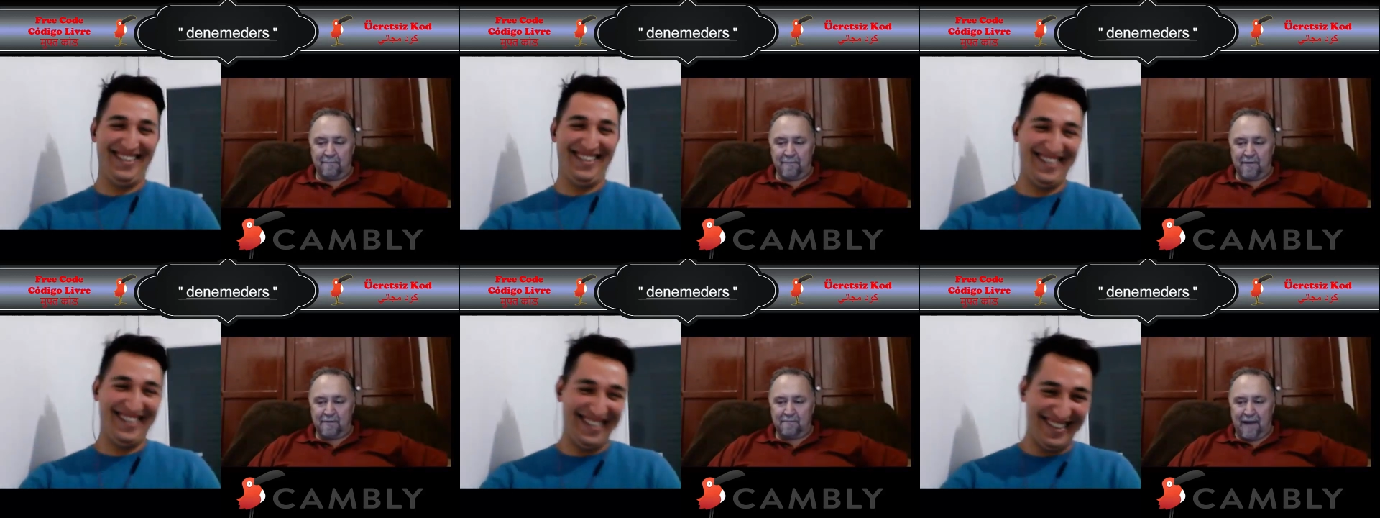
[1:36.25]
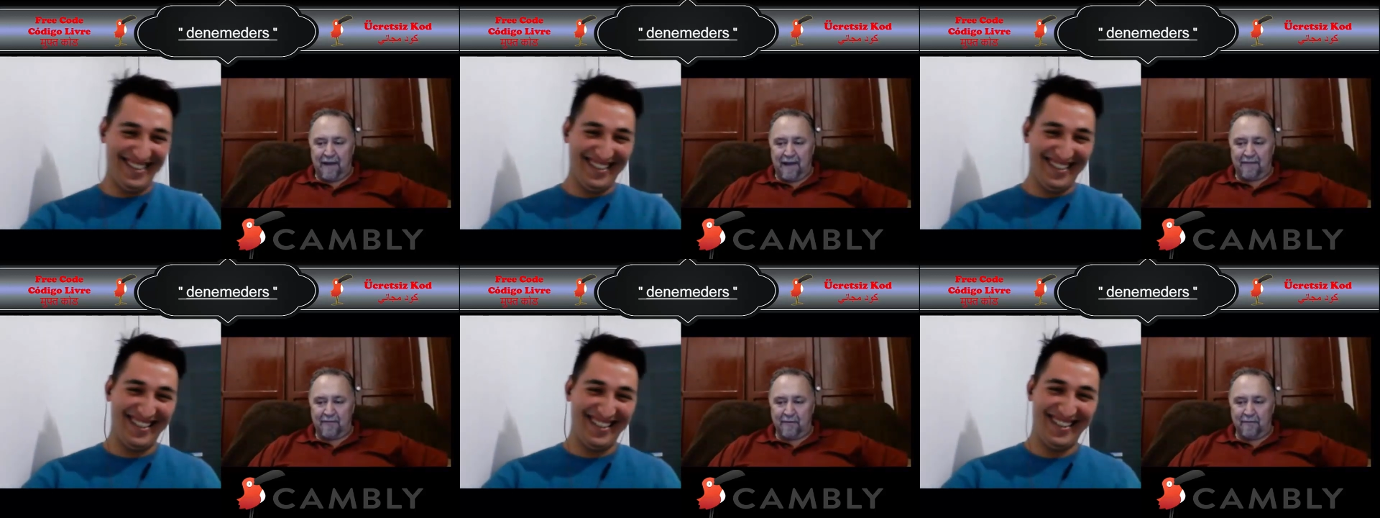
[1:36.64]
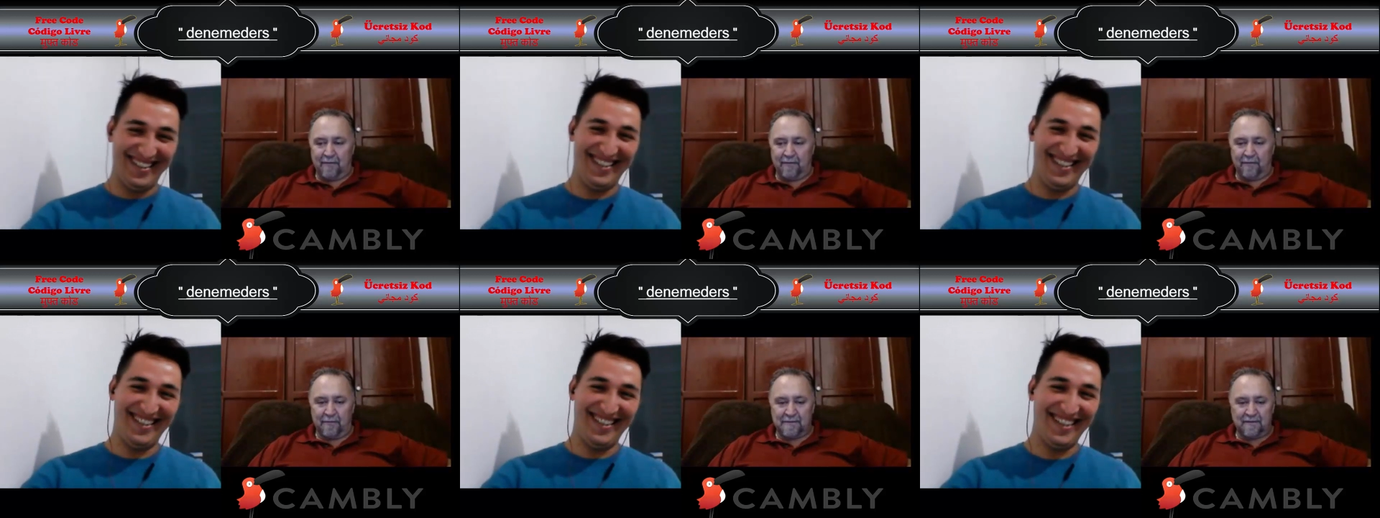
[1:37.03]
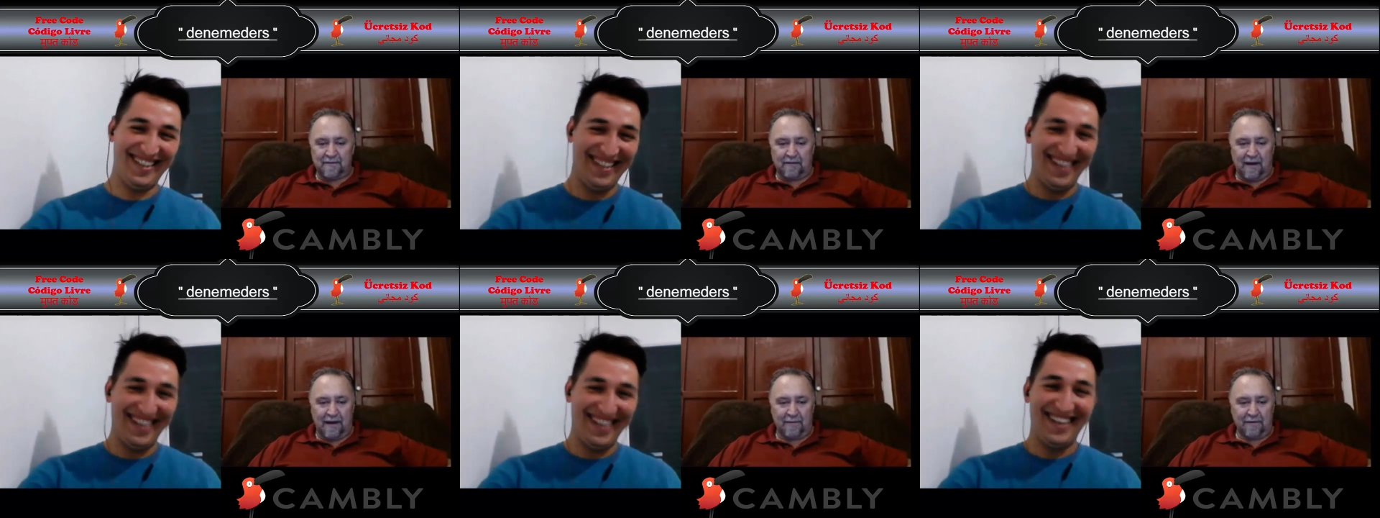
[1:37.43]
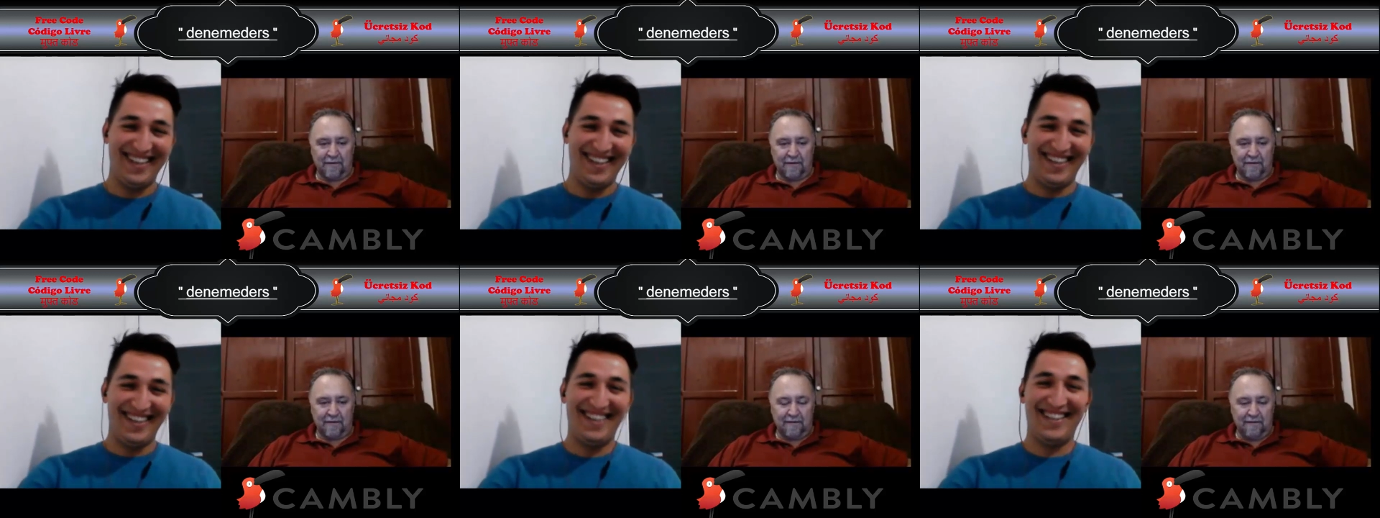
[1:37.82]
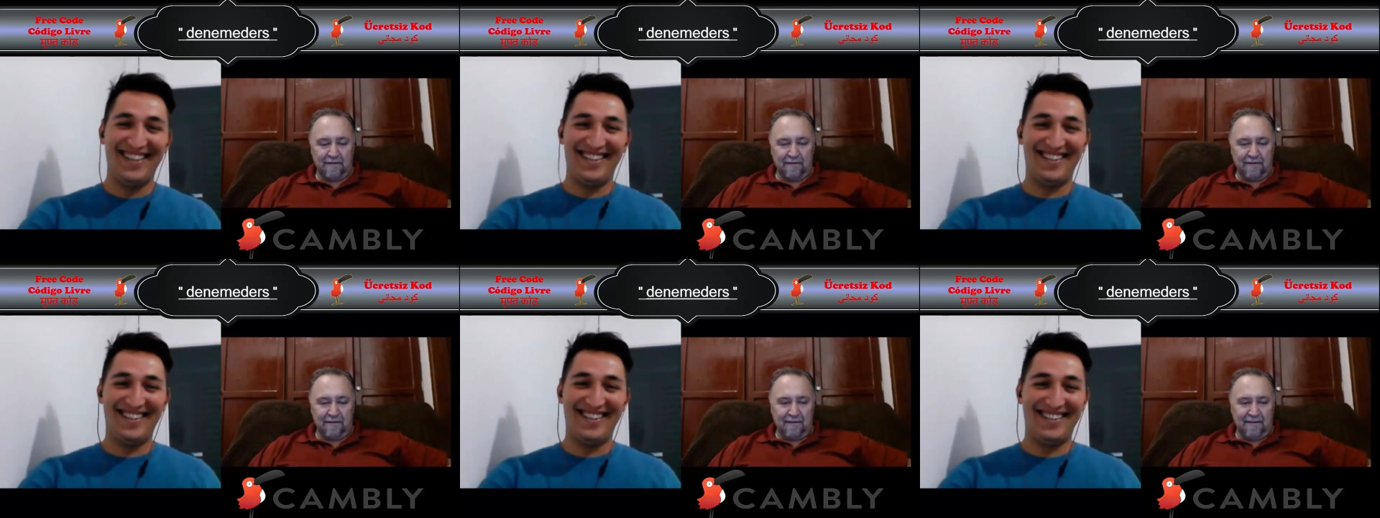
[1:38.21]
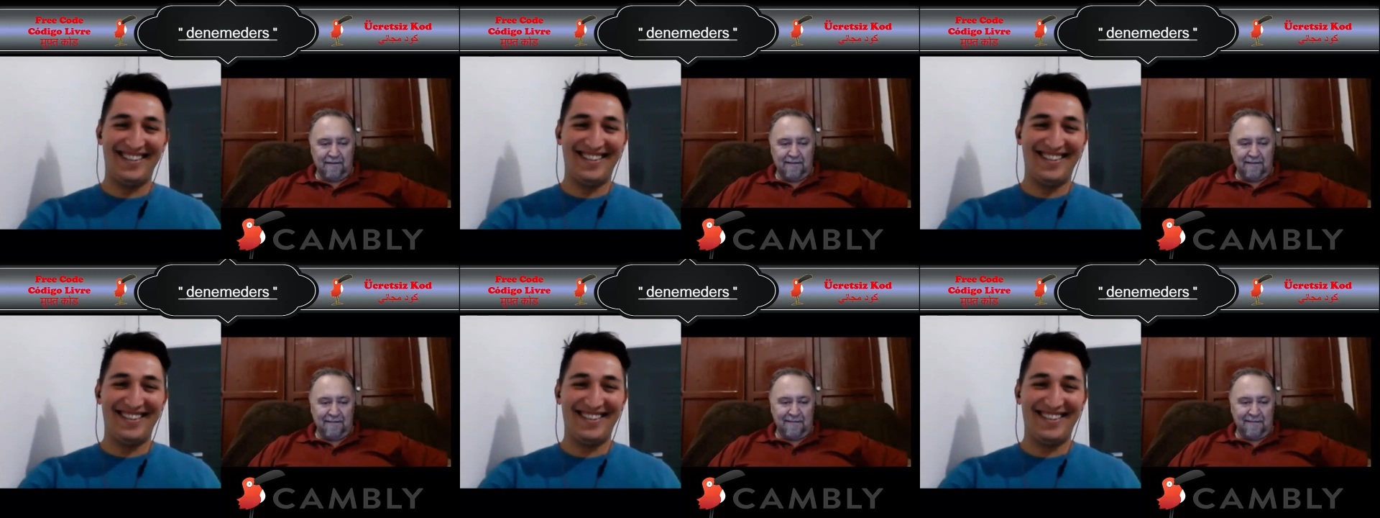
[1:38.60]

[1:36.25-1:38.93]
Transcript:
Speaker 1: It was crowded. Uh,